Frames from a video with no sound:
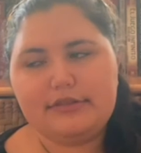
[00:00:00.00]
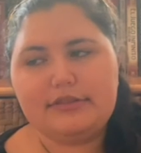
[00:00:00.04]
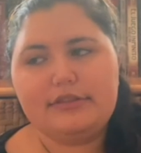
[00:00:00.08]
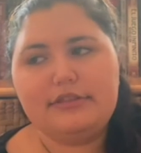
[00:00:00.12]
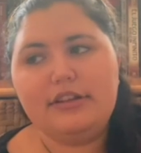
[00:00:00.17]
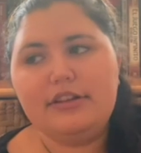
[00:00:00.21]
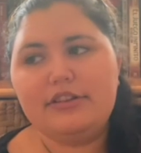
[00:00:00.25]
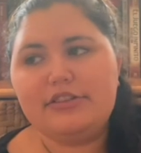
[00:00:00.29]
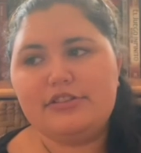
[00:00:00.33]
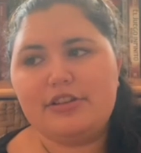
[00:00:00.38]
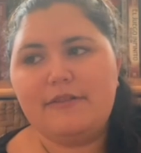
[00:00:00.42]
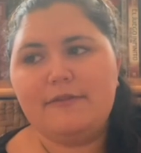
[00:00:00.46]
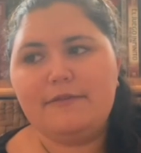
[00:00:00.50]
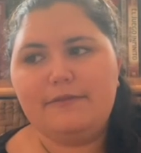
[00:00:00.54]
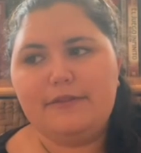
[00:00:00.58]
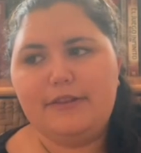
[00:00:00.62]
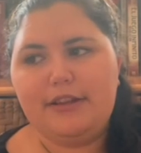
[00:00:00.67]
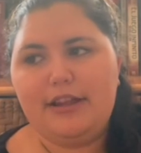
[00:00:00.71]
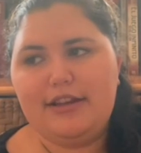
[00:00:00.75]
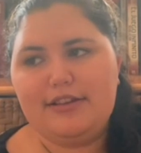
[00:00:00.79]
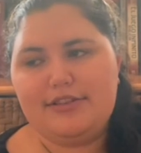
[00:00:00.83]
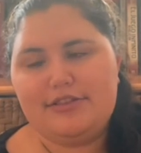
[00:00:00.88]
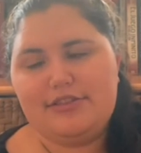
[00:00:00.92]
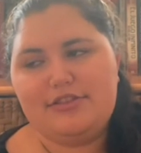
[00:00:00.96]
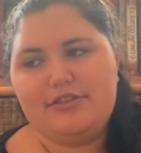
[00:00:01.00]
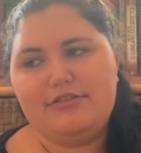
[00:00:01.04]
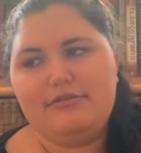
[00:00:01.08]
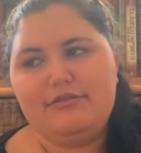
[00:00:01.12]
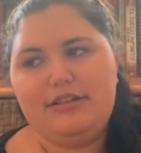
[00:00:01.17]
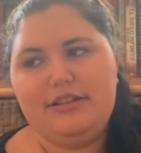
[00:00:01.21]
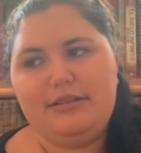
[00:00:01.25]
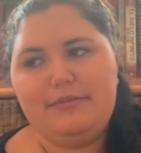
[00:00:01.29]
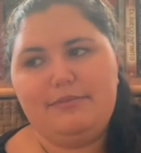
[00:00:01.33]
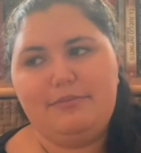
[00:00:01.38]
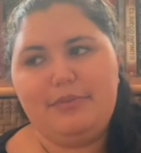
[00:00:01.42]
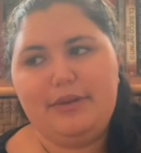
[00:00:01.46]
There are some flaws to
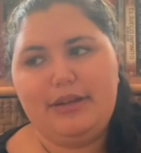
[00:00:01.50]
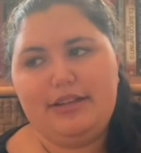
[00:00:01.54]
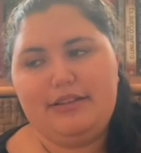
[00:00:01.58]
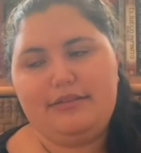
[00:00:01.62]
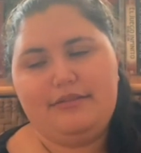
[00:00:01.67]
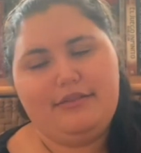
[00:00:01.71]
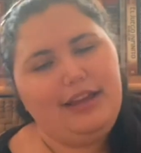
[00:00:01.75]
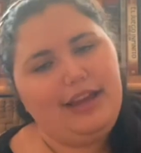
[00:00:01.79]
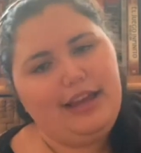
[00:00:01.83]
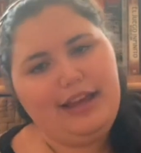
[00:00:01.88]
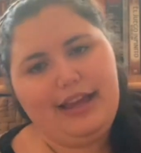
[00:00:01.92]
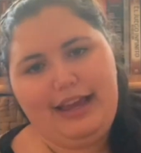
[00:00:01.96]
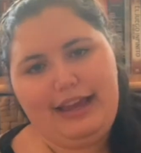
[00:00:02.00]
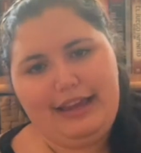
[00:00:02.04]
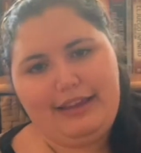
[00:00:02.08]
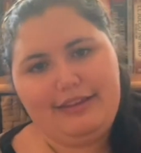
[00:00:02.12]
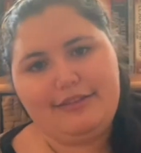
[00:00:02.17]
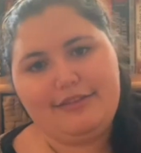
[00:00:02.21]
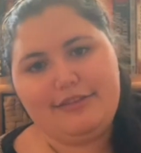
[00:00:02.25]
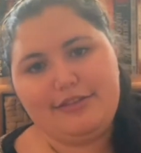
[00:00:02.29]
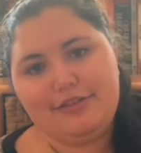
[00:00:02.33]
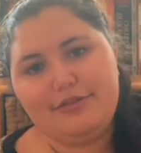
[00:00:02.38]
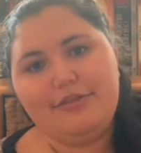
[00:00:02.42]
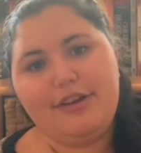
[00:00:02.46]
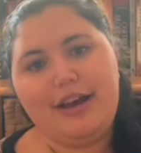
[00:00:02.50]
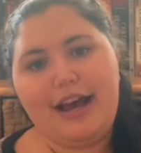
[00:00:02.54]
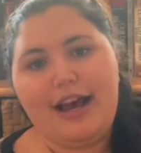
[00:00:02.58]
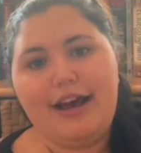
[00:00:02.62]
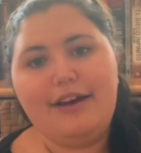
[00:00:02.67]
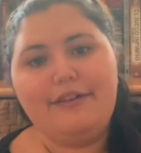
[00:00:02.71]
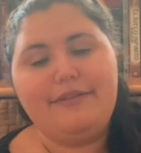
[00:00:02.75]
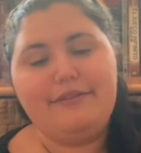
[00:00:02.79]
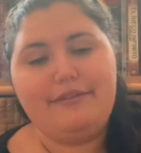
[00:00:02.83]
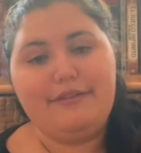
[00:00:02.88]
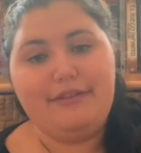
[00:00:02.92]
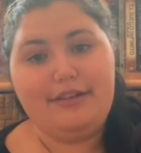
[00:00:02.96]
it, but I do
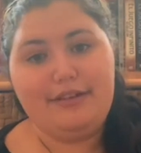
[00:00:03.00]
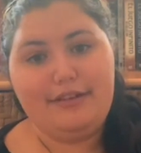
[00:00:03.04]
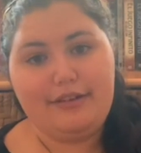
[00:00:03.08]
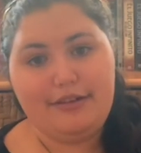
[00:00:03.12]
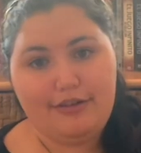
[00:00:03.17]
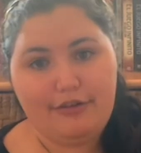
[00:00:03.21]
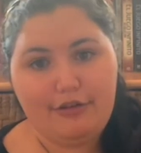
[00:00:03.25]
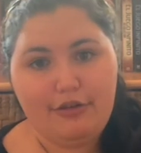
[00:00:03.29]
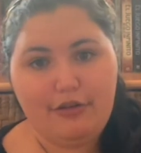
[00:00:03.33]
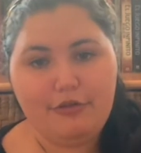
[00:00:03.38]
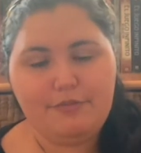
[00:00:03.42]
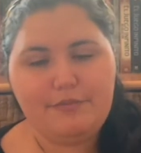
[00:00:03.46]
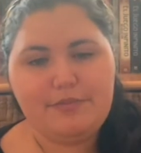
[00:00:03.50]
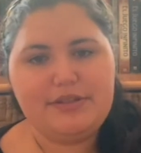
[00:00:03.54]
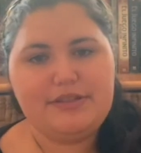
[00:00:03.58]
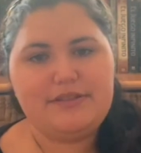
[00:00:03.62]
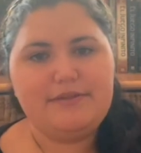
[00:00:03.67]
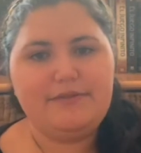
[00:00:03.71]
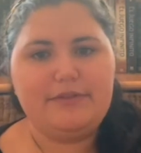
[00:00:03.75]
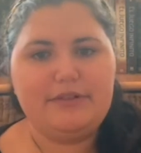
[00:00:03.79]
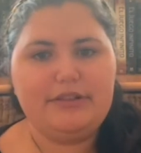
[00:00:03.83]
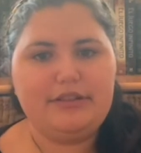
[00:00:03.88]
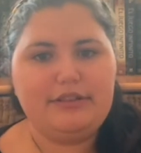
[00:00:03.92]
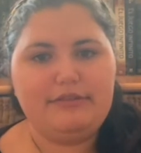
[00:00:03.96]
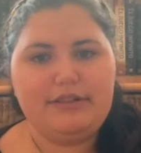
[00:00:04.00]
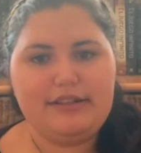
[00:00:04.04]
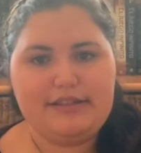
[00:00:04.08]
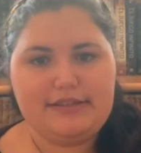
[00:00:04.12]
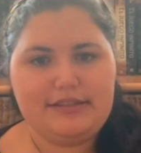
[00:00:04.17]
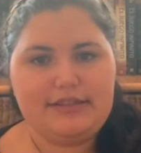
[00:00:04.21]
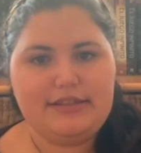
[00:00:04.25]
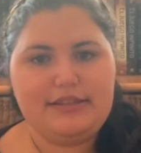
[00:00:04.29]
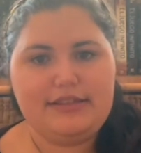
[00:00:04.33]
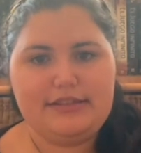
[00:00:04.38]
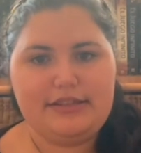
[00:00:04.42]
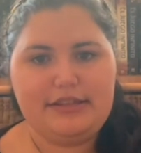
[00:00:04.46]
have hopes for the
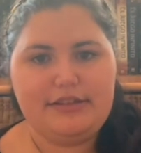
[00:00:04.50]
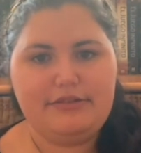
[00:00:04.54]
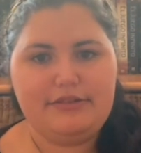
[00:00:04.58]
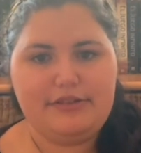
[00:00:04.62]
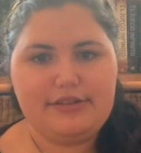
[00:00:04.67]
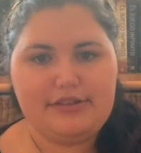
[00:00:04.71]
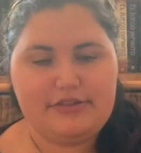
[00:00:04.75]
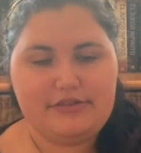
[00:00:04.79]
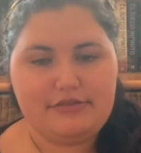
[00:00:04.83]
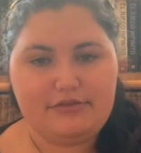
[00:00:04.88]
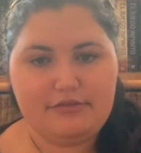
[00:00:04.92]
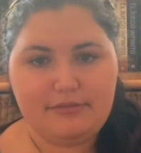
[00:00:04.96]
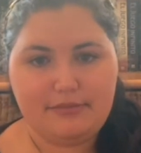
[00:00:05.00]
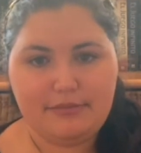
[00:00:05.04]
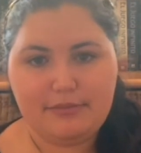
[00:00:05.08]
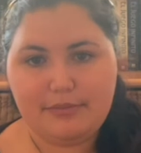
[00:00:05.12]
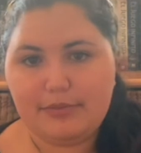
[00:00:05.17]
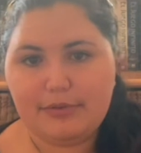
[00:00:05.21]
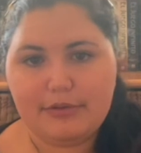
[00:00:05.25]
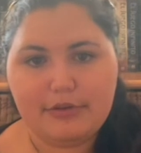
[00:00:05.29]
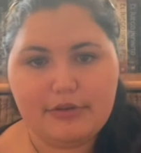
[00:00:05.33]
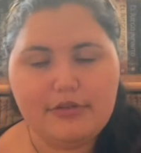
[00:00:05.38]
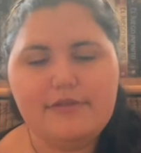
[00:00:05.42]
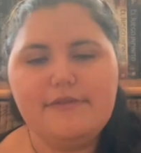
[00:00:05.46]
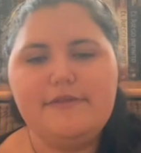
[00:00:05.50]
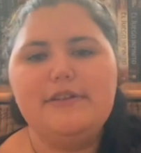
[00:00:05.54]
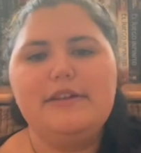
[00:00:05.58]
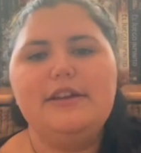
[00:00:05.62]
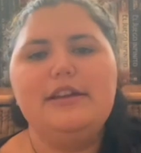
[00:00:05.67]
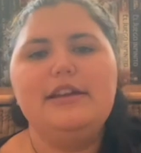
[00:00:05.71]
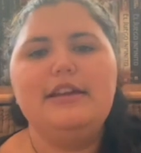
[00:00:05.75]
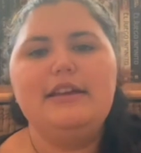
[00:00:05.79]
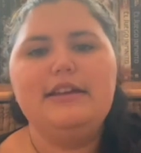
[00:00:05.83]
rest of the series to improve.